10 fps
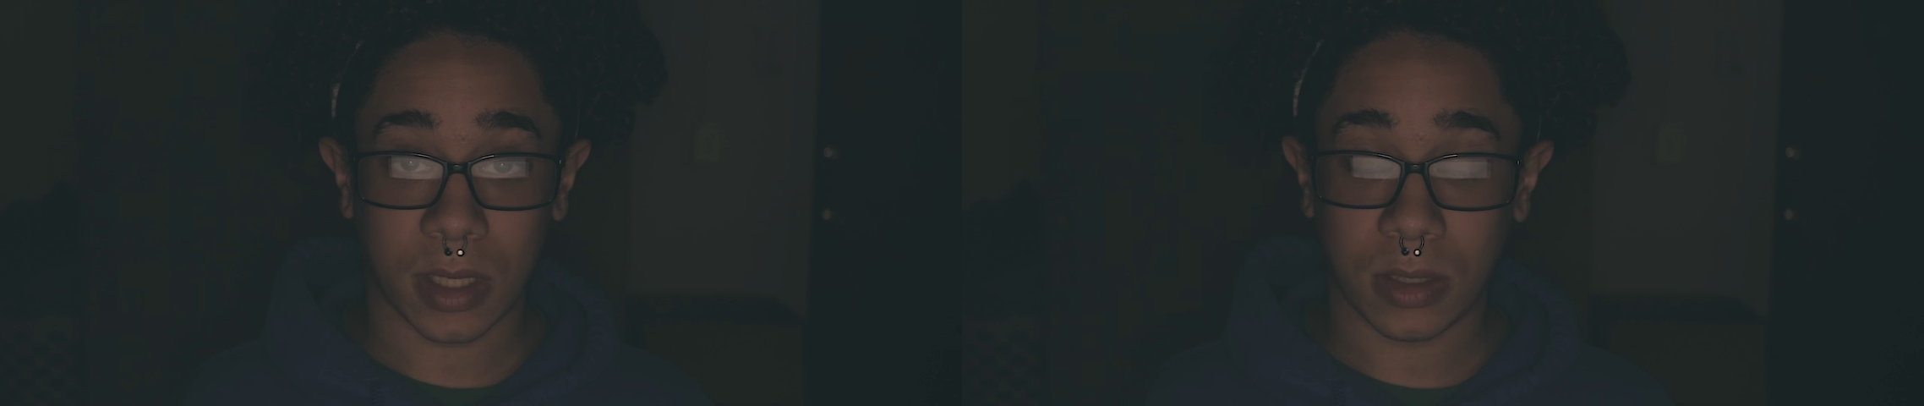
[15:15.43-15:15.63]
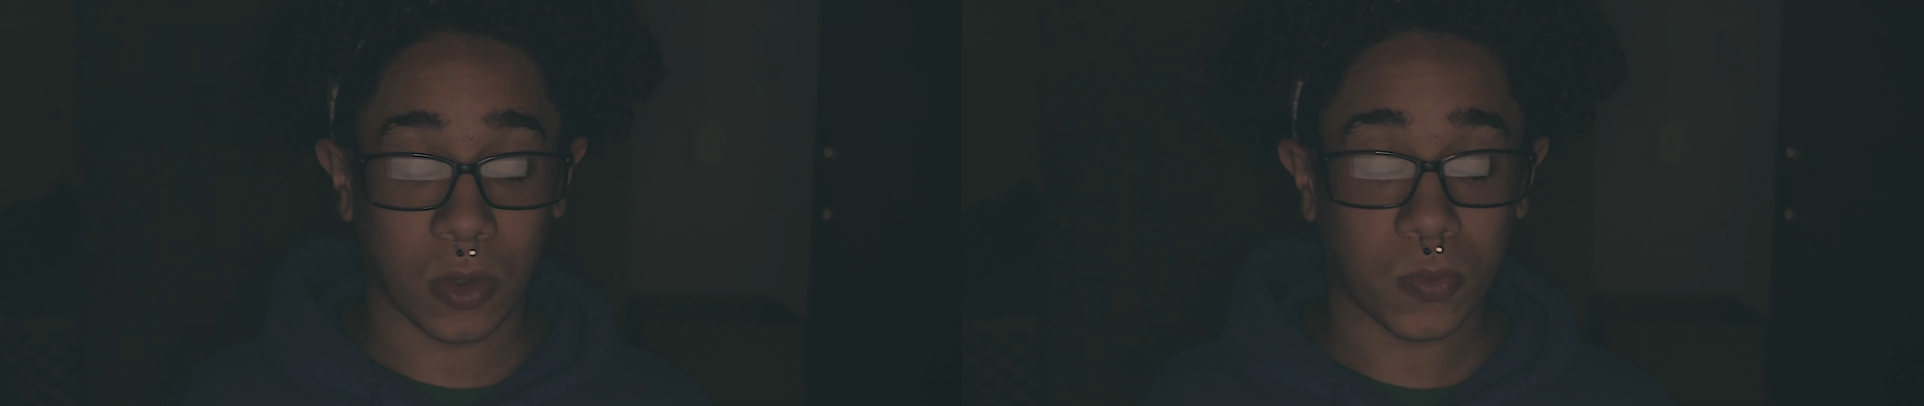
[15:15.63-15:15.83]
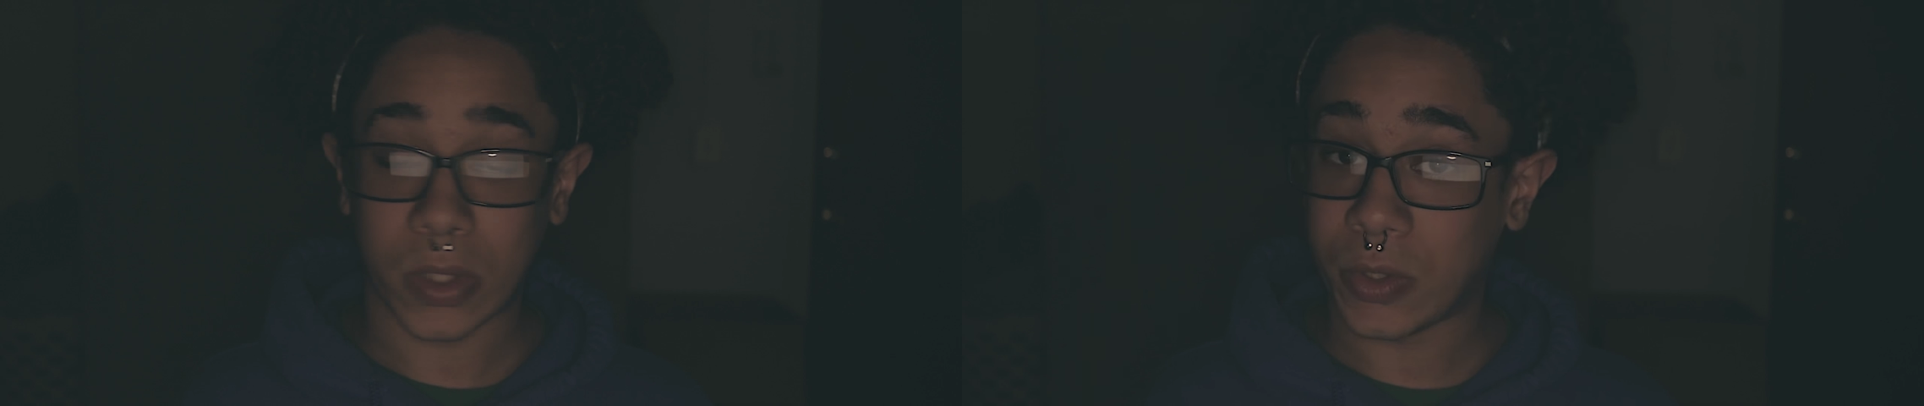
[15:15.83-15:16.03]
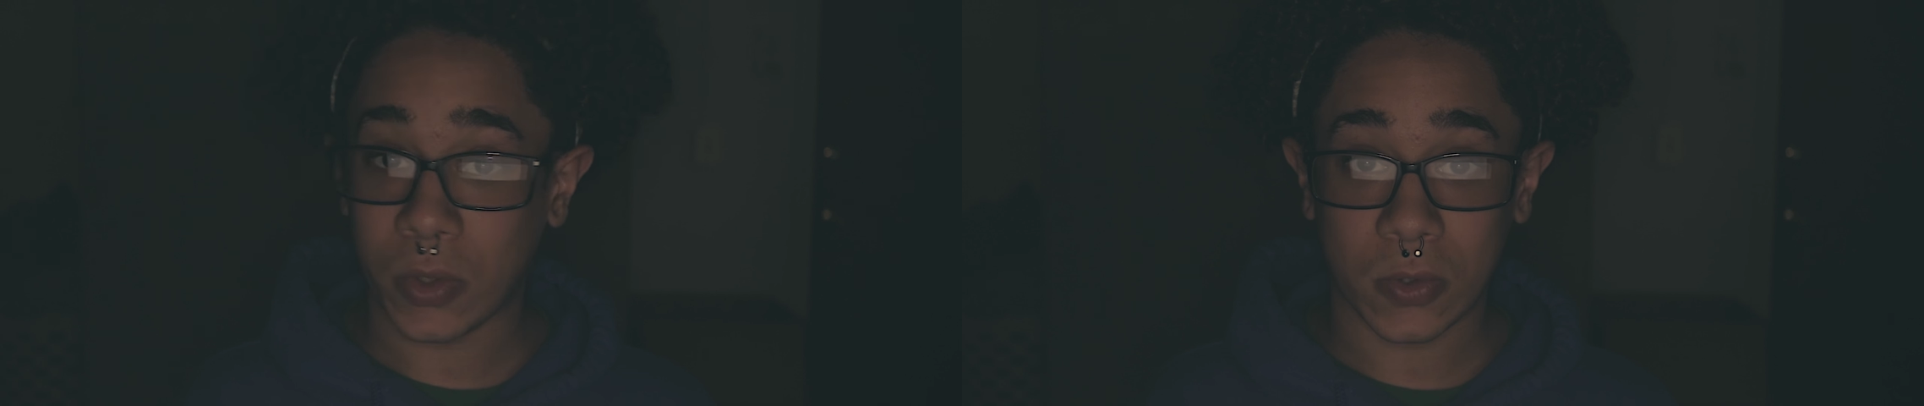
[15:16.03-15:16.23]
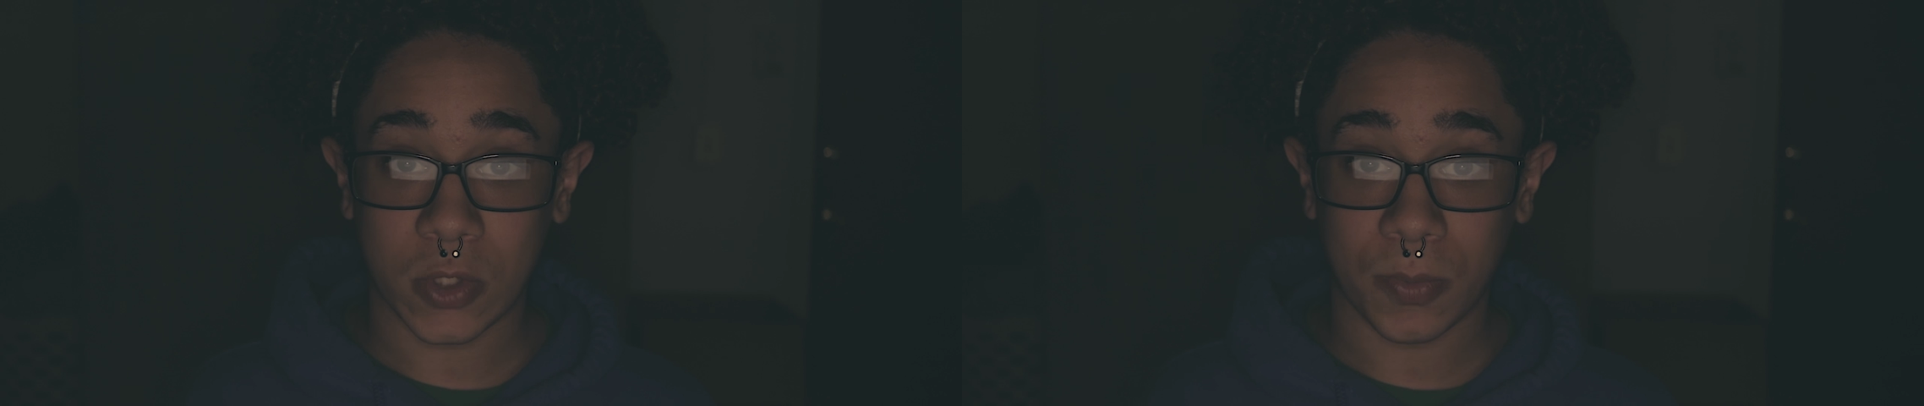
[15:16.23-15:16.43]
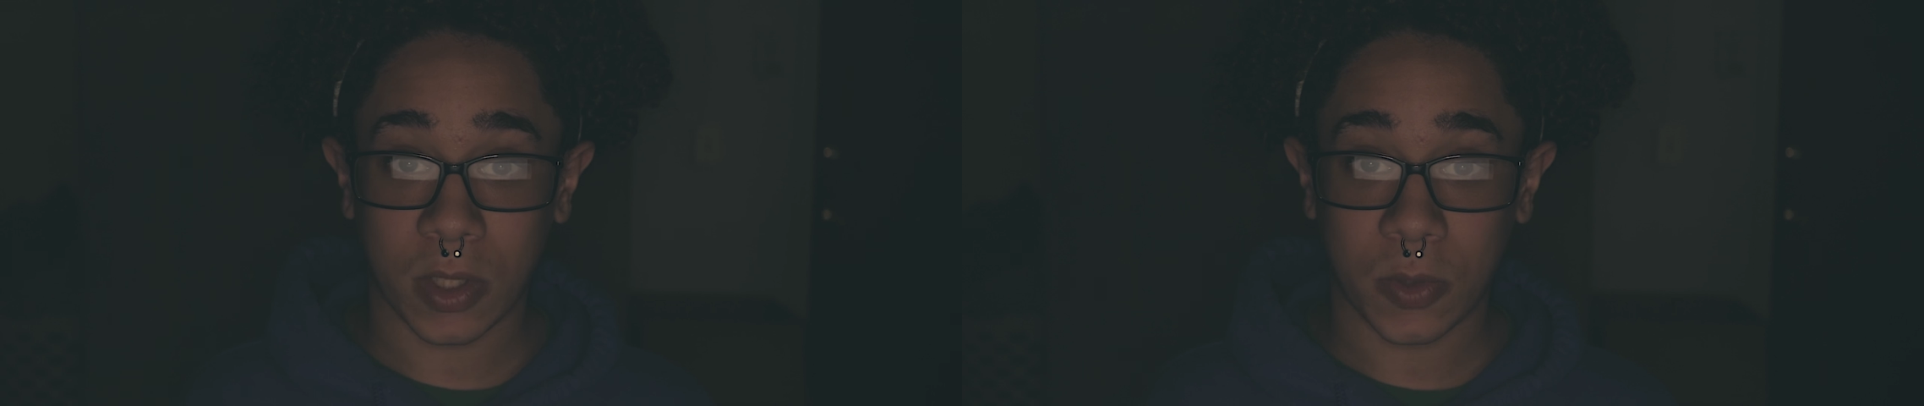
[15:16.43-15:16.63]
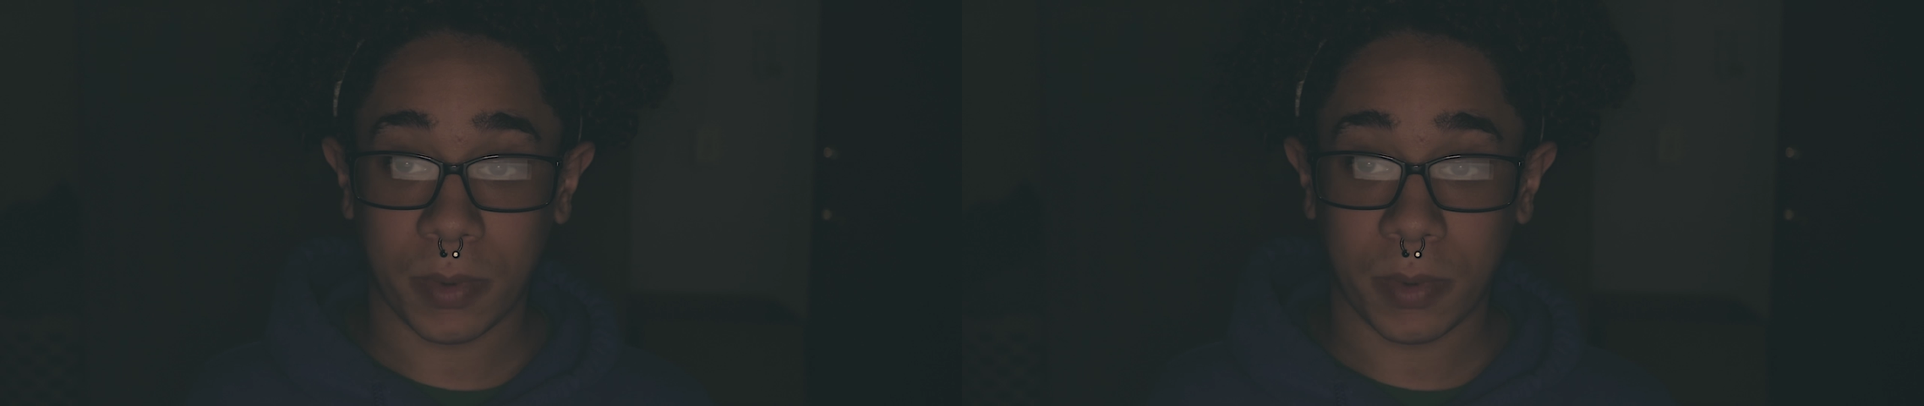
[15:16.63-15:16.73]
don't want you to hold your breath,